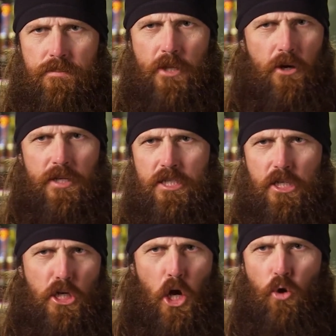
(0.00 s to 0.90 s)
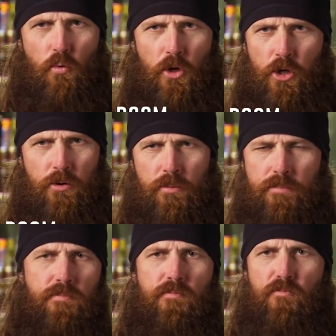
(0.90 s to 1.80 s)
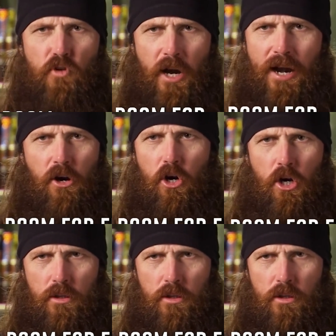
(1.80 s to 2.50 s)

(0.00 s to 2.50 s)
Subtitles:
There is no room for error.